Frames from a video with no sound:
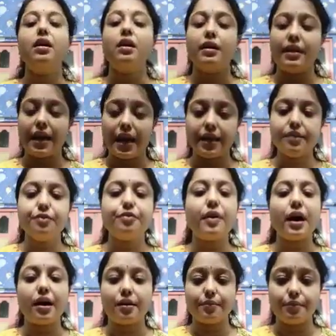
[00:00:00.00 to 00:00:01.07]
land
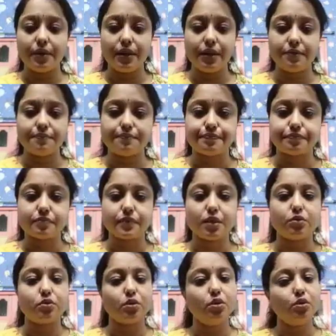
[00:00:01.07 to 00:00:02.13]
firmly.
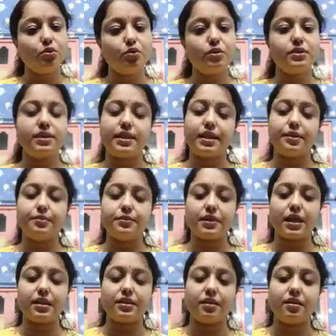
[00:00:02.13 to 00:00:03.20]
So roots gives
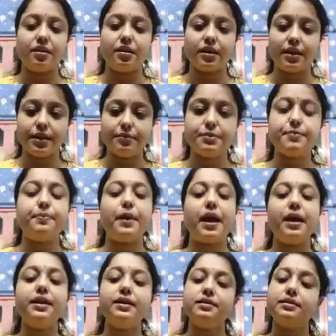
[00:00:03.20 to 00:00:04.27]

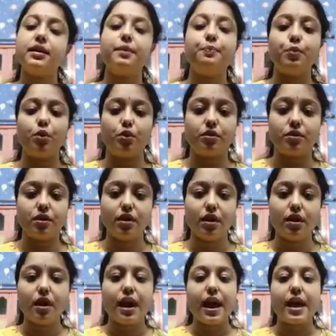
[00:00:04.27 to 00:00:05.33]
plant support.
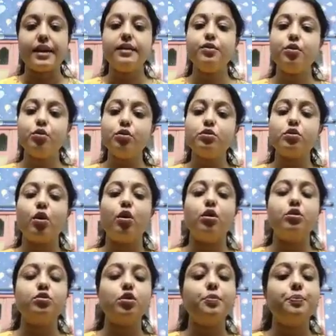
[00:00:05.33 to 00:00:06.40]
And roots
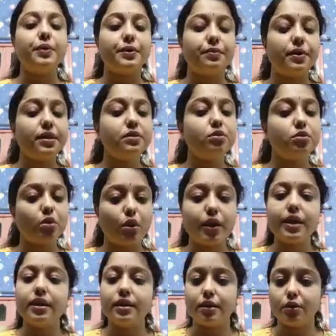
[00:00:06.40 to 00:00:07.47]
also prevent
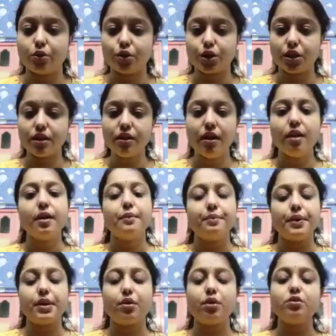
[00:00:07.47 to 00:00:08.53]
soil erosion
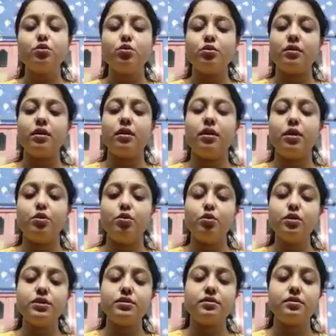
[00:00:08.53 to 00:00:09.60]
because
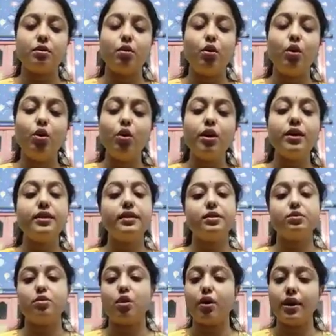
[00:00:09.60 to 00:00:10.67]
roots hold the
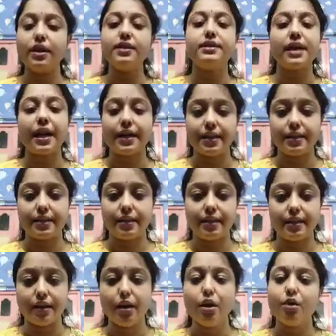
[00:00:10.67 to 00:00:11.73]
soil
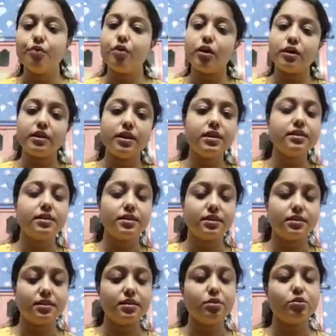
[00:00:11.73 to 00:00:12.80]
tightly. For this
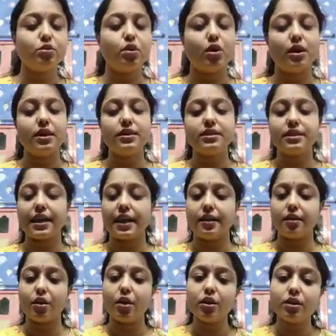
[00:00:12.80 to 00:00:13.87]
reason, soils
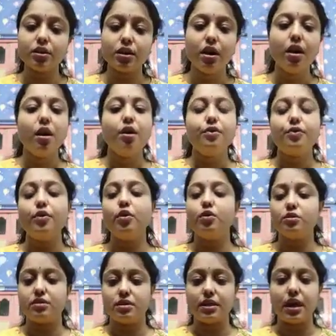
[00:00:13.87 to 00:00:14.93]
cannot
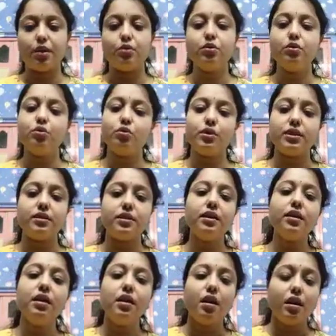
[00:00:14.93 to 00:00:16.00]
flows down with the